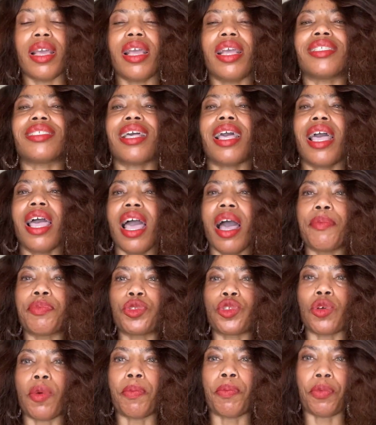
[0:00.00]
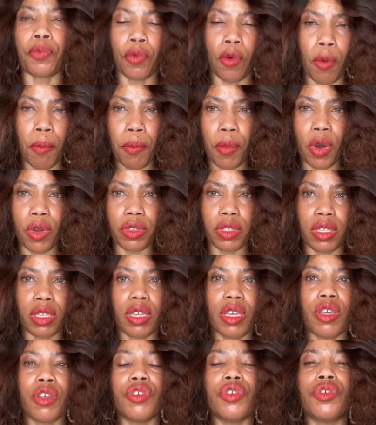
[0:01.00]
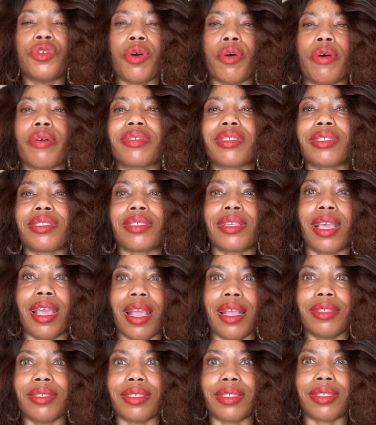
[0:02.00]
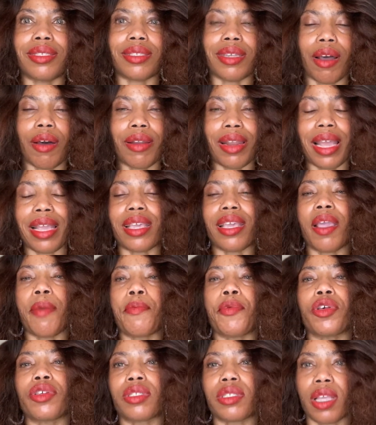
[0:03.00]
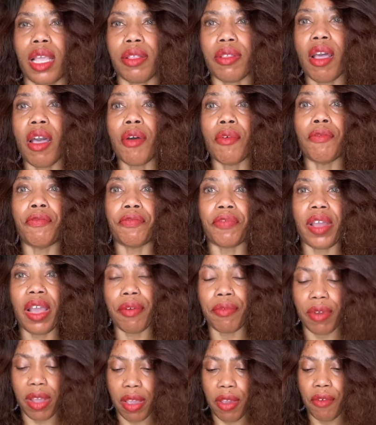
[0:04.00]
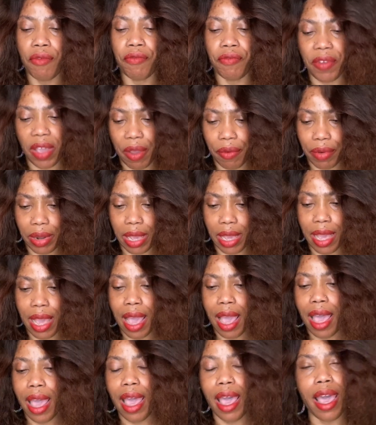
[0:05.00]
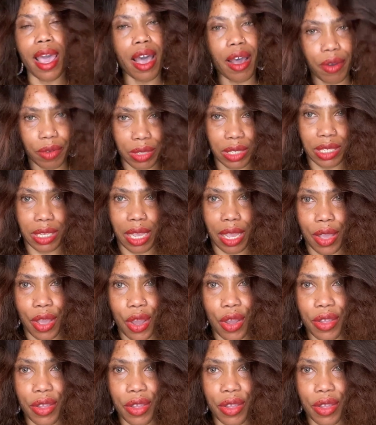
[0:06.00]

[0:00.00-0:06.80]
It helps to promote your skin cell and keep your skin very, very healthy.